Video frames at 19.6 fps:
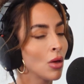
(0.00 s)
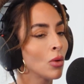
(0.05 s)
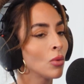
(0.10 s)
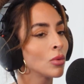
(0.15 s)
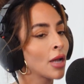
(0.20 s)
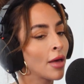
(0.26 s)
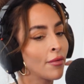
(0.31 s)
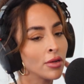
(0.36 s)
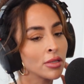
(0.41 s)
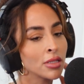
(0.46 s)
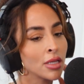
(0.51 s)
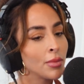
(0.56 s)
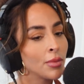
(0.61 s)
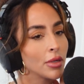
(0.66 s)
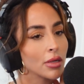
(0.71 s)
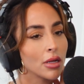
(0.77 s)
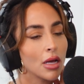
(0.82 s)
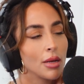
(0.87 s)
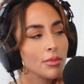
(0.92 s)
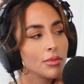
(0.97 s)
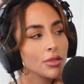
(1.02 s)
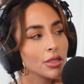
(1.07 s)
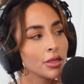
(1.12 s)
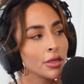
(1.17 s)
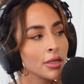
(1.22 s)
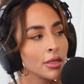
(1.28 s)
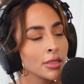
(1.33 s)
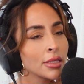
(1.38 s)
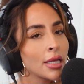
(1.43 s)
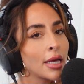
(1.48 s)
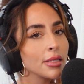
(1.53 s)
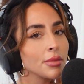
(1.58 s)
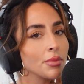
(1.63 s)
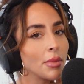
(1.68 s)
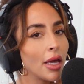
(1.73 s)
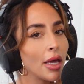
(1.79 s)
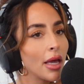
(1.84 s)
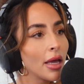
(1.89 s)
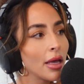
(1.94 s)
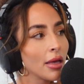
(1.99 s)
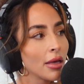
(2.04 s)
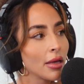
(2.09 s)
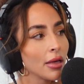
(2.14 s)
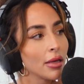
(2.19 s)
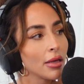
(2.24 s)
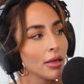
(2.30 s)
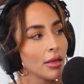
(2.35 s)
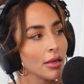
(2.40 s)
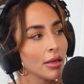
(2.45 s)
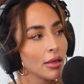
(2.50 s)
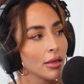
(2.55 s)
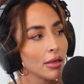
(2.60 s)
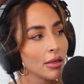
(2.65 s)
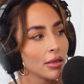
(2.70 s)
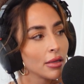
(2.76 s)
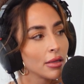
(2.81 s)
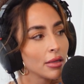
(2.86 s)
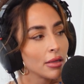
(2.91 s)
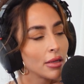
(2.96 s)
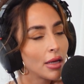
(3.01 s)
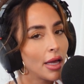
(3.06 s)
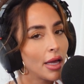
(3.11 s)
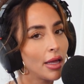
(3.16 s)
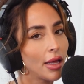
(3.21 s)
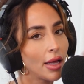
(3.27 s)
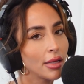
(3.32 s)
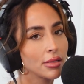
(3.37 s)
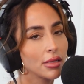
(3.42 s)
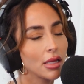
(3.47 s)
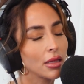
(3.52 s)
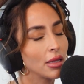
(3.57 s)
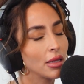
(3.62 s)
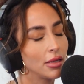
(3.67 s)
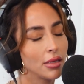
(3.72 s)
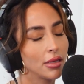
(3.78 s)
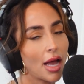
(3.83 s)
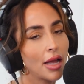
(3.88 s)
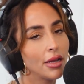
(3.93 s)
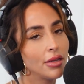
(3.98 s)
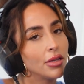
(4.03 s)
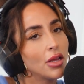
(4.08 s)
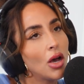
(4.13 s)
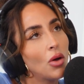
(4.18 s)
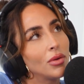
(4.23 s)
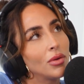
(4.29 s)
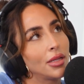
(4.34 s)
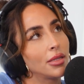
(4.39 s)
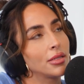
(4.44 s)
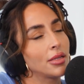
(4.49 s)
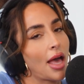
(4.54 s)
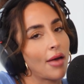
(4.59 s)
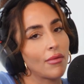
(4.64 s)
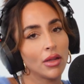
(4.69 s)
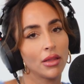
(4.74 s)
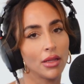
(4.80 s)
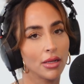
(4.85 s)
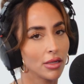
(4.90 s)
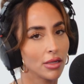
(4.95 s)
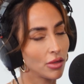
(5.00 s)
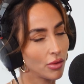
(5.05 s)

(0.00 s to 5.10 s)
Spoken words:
Whenever someone comes to criticize me, it has nothing. I know it doesn't have anything to